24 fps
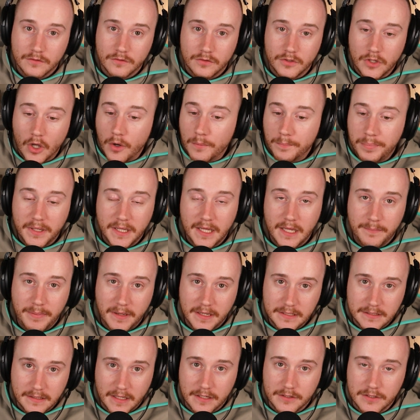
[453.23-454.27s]
Don't play
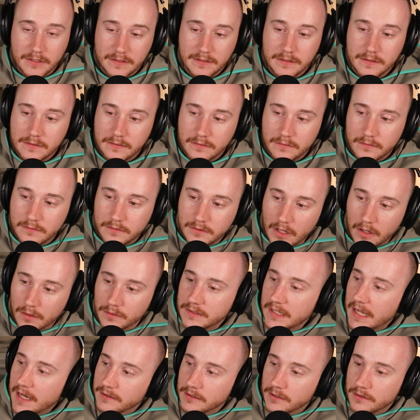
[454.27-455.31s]
Apex Legends. Don't
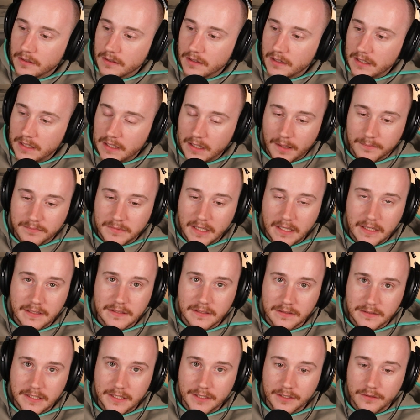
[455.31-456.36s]
download any updates
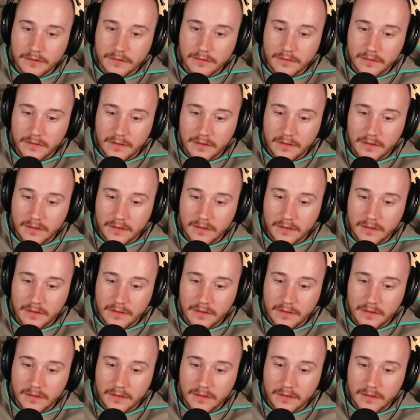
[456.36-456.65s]
until